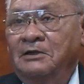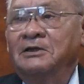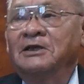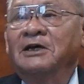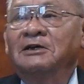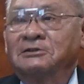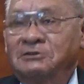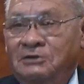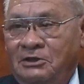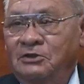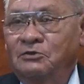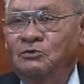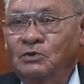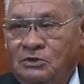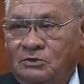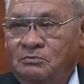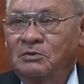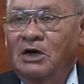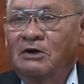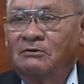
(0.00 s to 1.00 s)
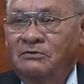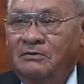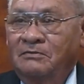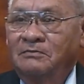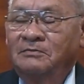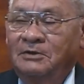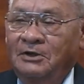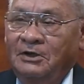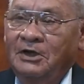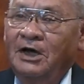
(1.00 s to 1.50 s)
Yes, that was my.
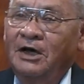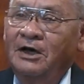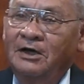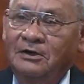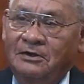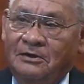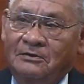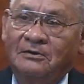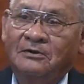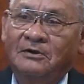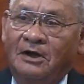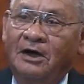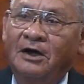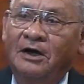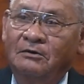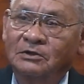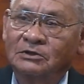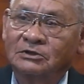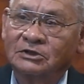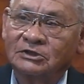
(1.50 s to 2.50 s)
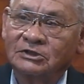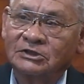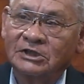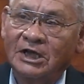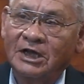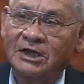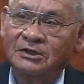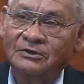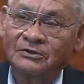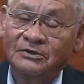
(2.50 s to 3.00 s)
Oh, okay. Uh, I was
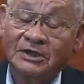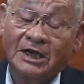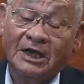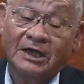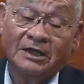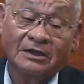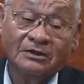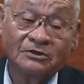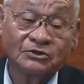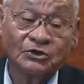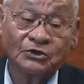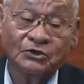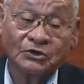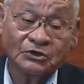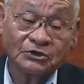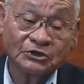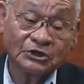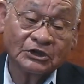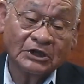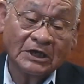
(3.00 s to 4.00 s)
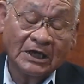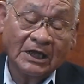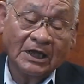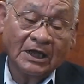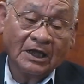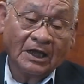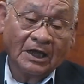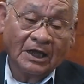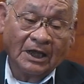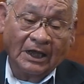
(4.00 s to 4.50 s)
assigned to that church.
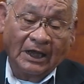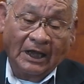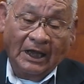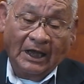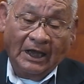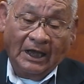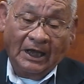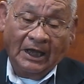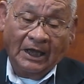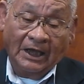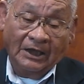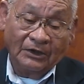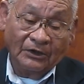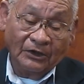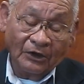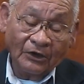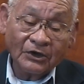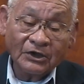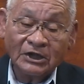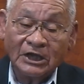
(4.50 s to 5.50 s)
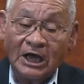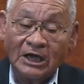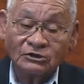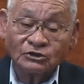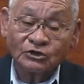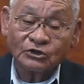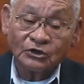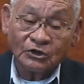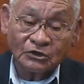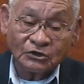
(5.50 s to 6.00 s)
And there in that
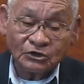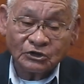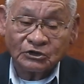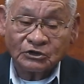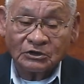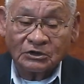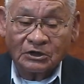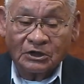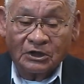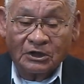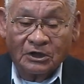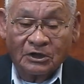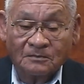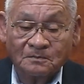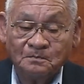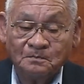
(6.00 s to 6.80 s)
church uh,